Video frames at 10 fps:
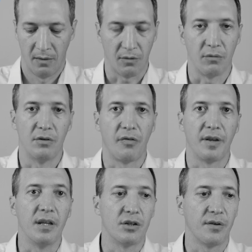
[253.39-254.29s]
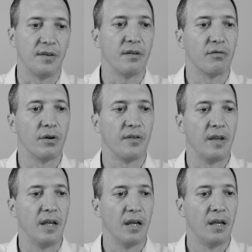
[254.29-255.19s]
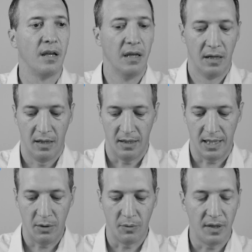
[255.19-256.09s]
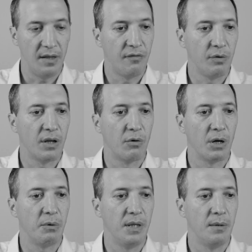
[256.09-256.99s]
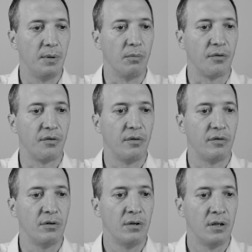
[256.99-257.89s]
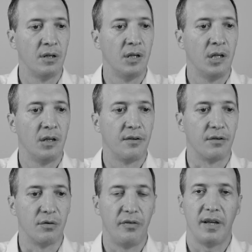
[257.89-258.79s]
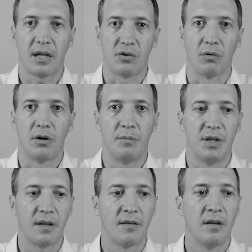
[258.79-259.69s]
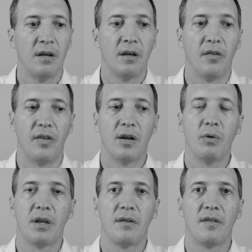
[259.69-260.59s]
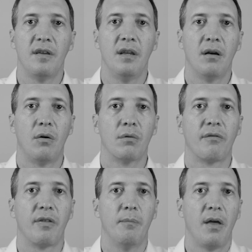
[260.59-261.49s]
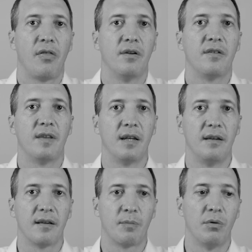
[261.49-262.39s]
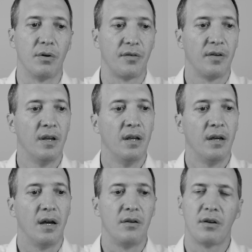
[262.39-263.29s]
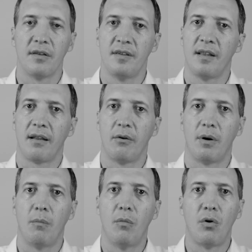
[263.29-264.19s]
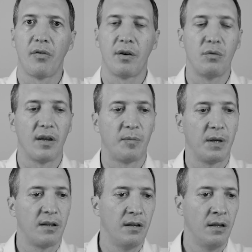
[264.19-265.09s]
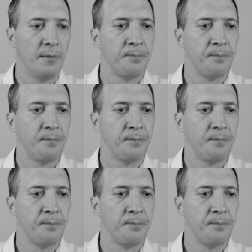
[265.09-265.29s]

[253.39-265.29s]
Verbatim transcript: So nothing interesting for us here. Now, if we query PeopleServer, so the actual object, then we can see all of the methods that it exports. And you can see that there are more than we expected.